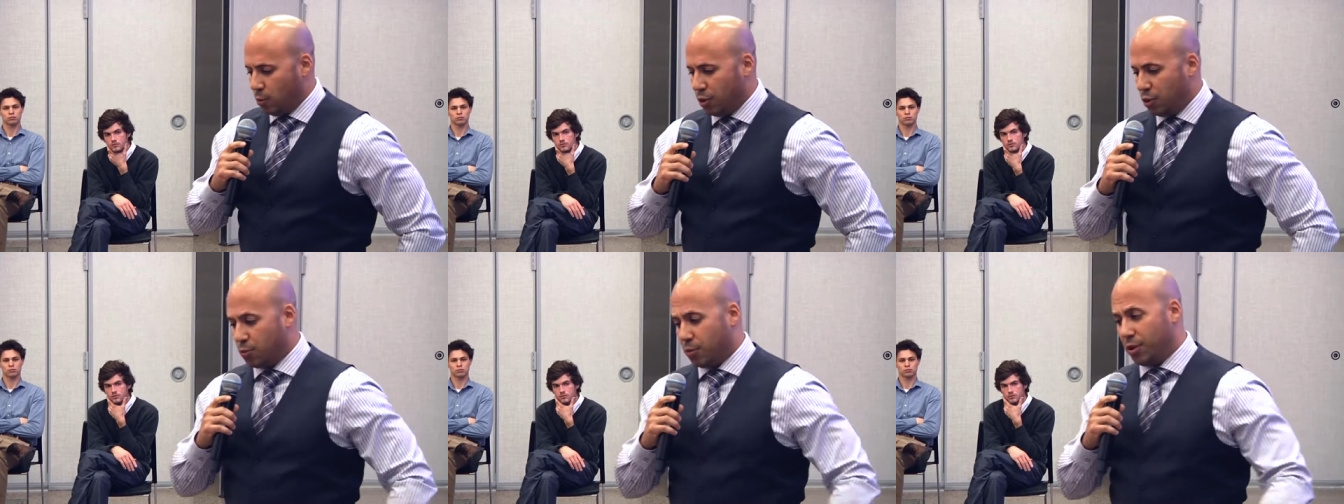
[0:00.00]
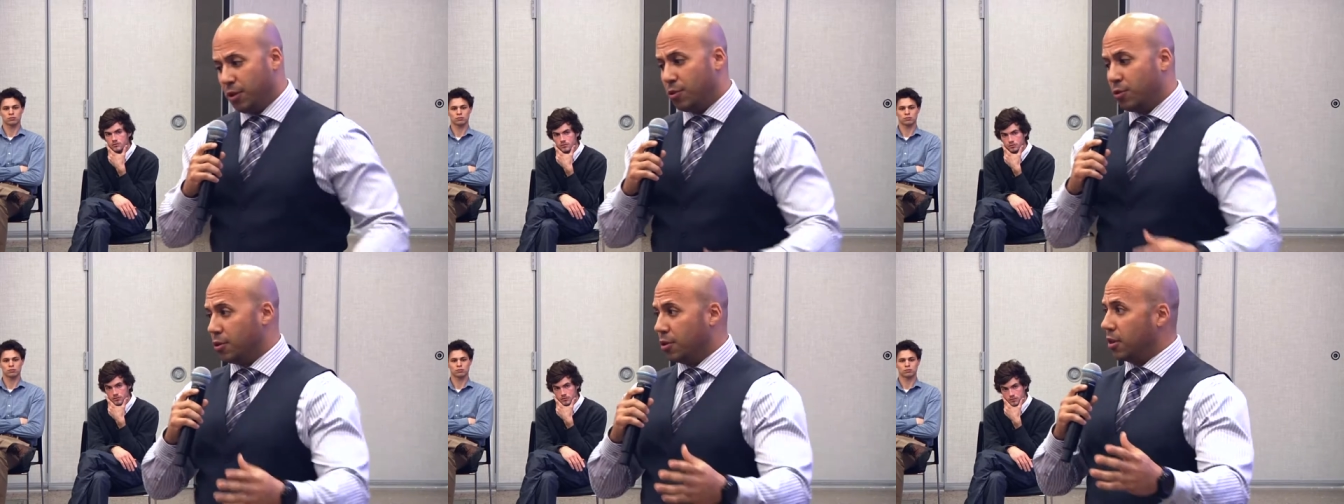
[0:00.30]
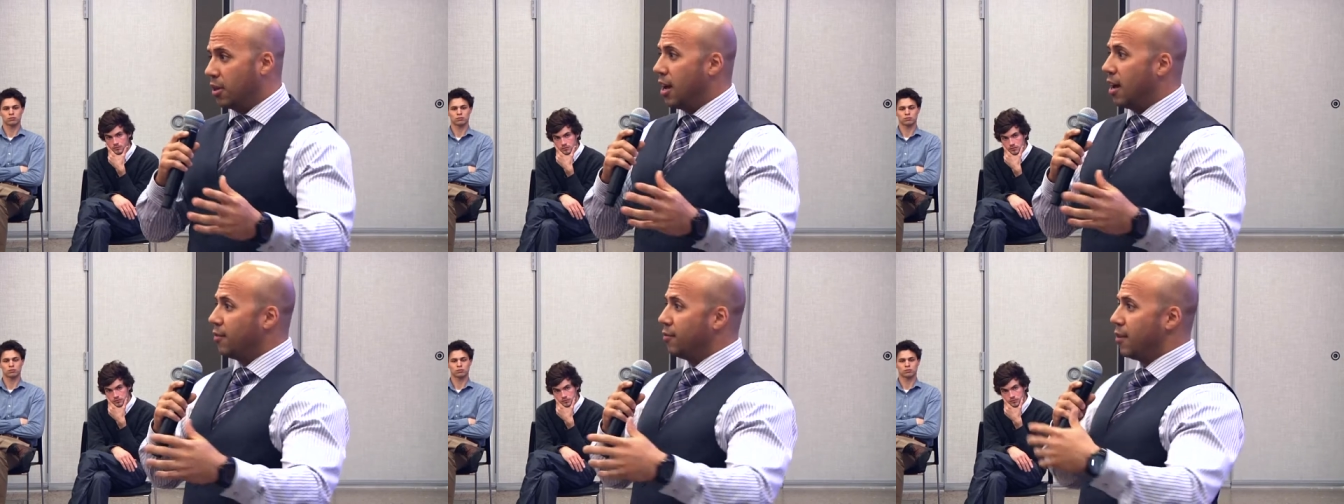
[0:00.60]
which we endured a
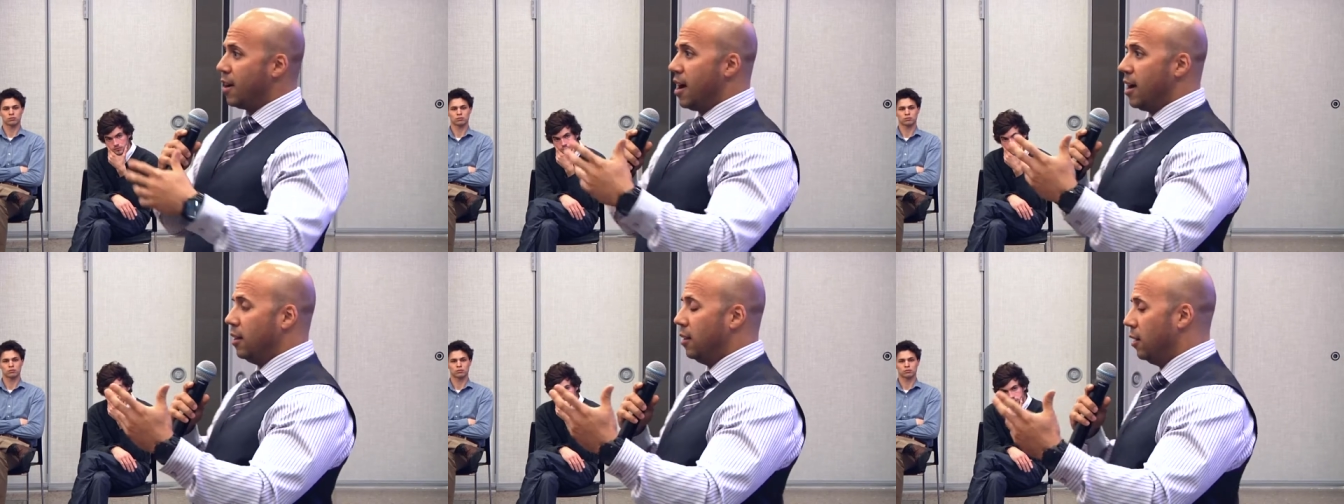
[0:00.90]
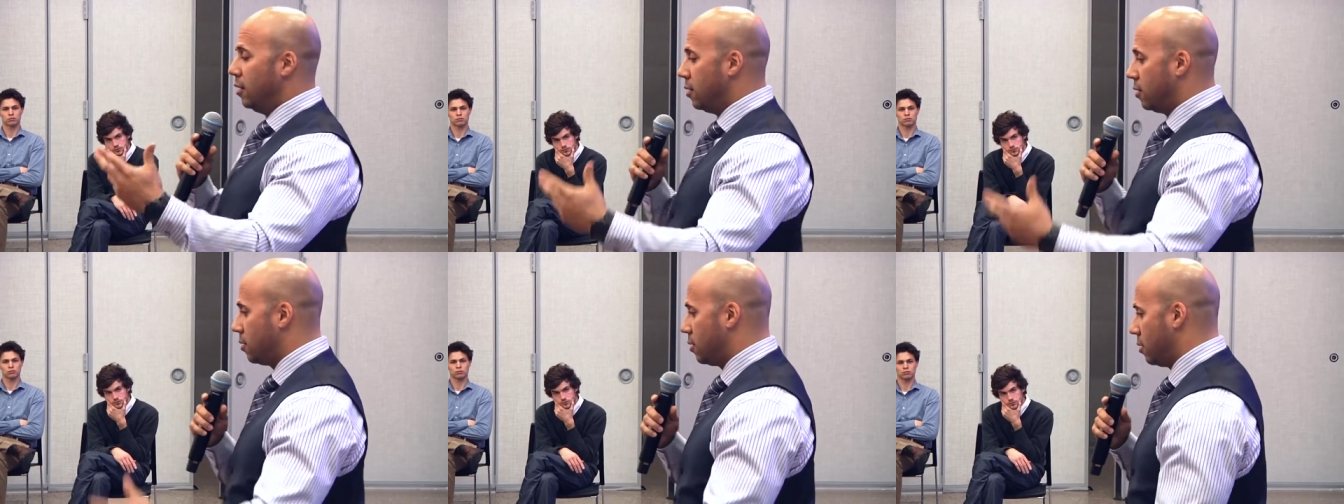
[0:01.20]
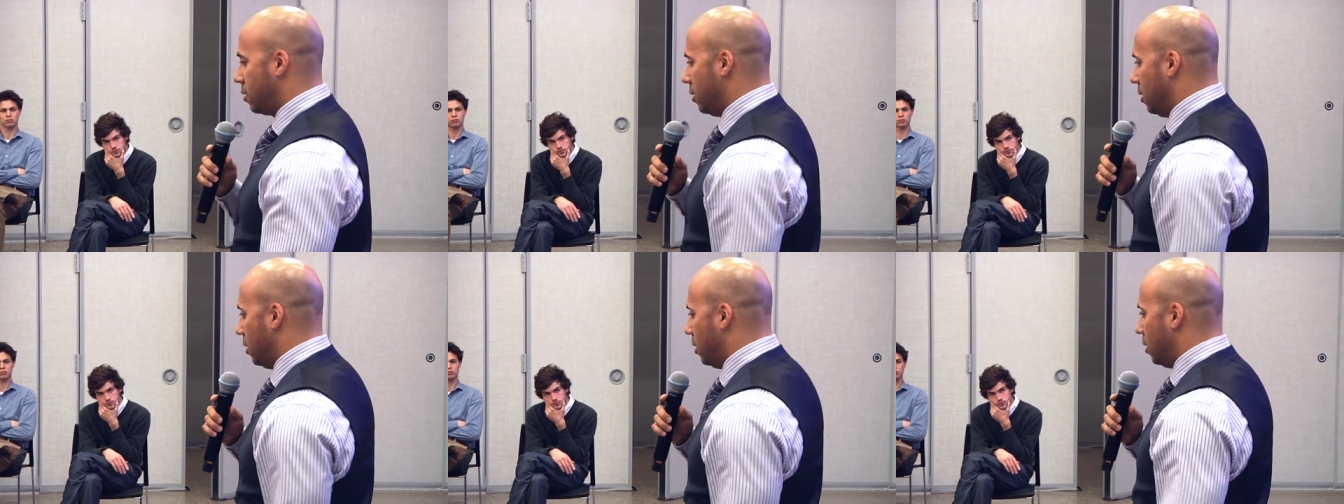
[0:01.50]
lot
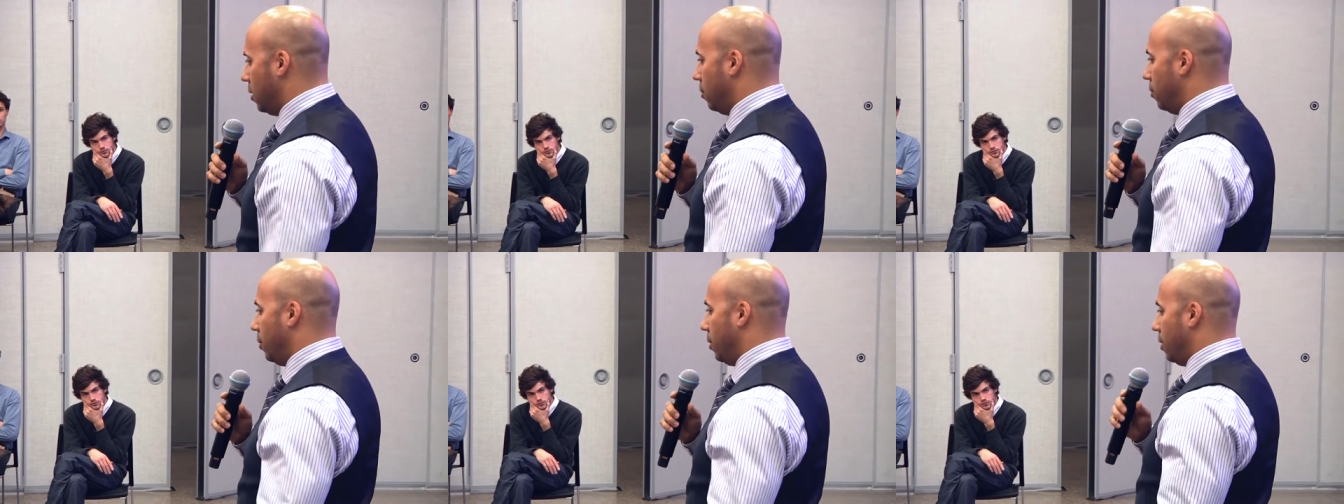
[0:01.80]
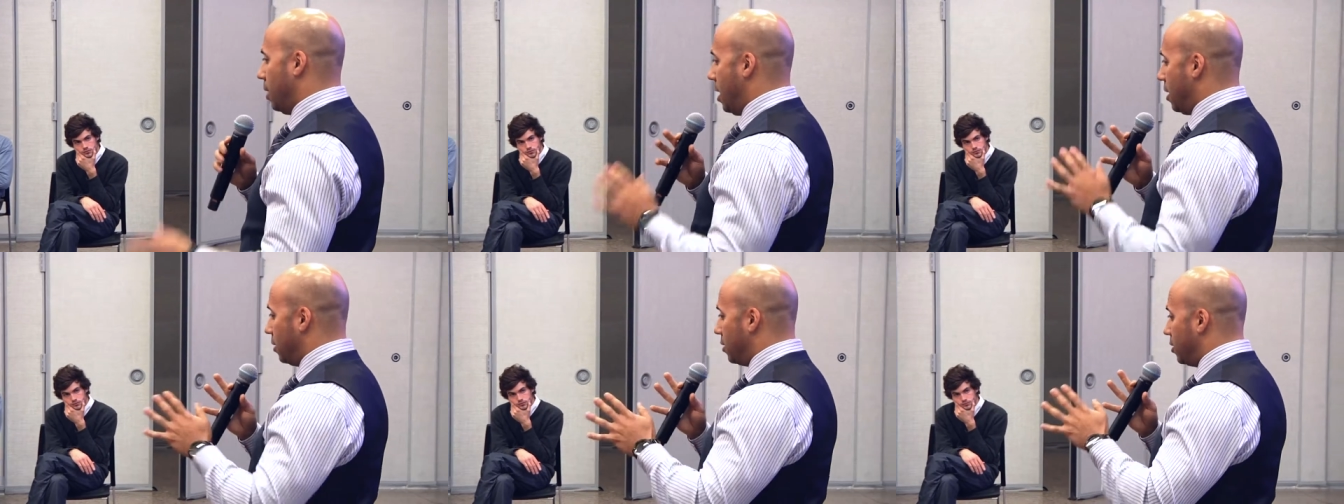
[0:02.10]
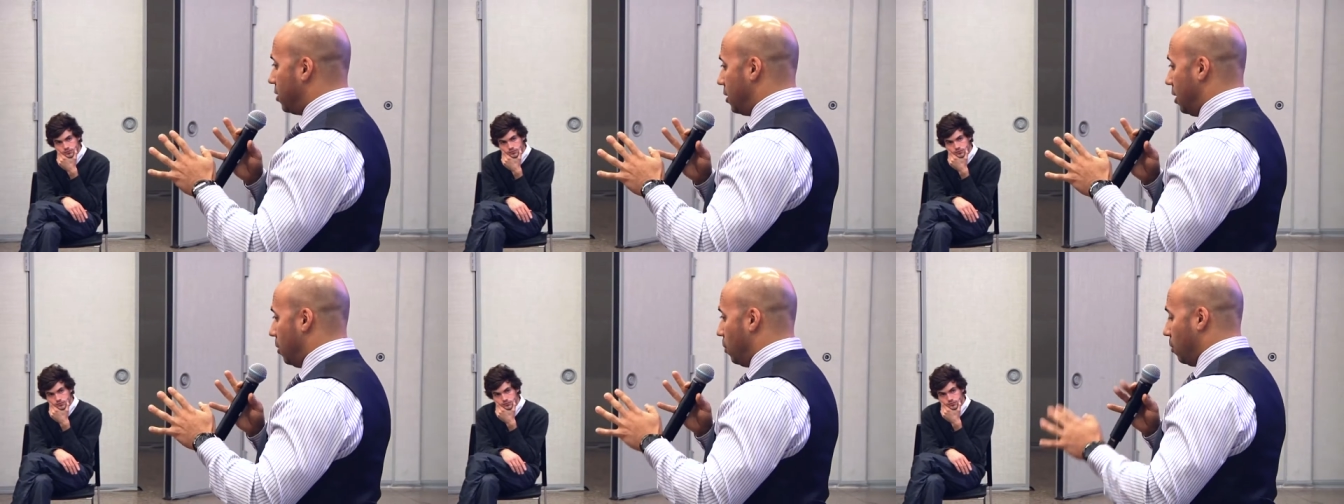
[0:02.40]
violence, uh, we had a
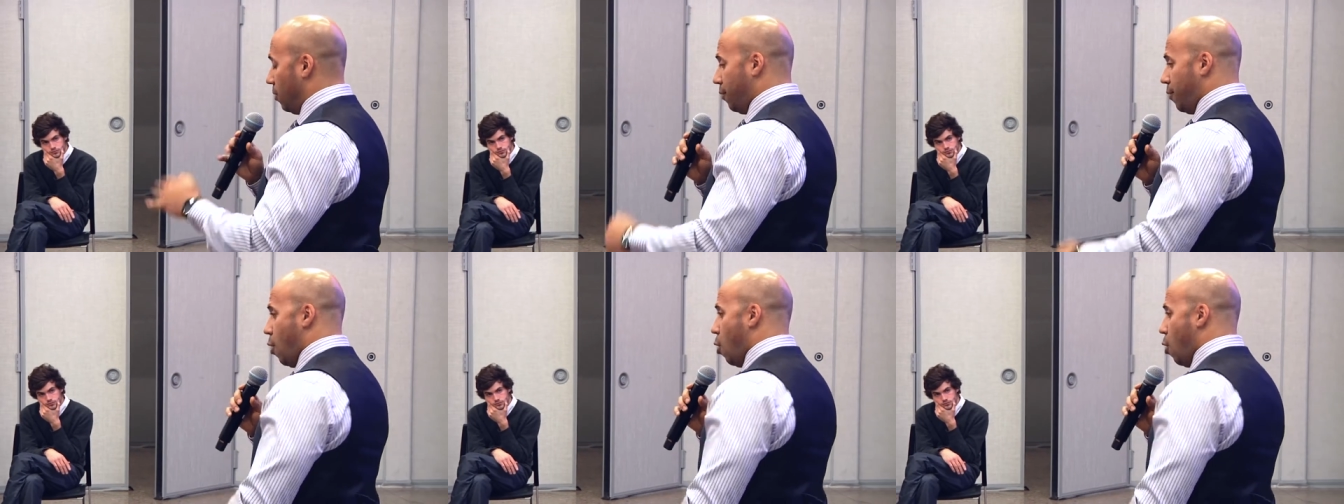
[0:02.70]
stint with